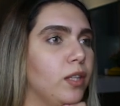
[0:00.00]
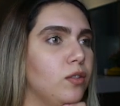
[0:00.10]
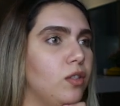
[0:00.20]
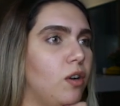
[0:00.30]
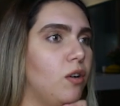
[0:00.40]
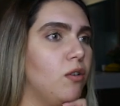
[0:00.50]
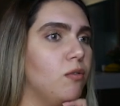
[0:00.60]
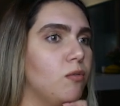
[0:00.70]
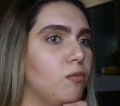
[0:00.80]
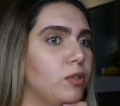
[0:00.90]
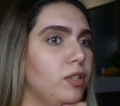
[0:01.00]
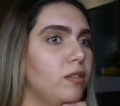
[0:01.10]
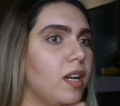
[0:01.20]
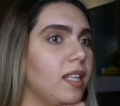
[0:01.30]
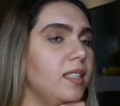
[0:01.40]
So what do
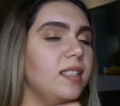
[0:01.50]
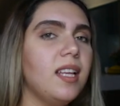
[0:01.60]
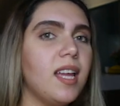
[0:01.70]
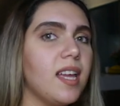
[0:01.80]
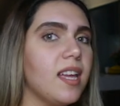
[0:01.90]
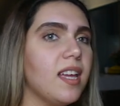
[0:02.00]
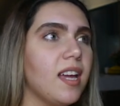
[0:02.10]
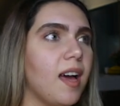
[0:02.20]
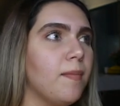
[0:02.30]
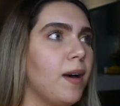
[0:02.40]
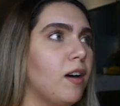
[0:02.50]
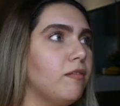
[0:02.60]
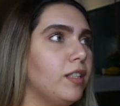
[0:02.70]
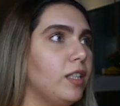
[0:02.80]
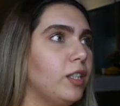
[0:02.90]
you guys say? How about
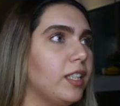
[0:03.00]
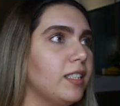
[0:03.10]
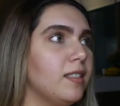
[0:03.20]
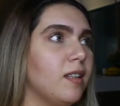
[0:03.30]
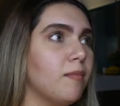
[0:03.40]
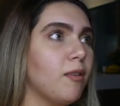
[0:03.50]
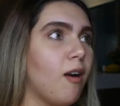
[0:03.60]
we look at some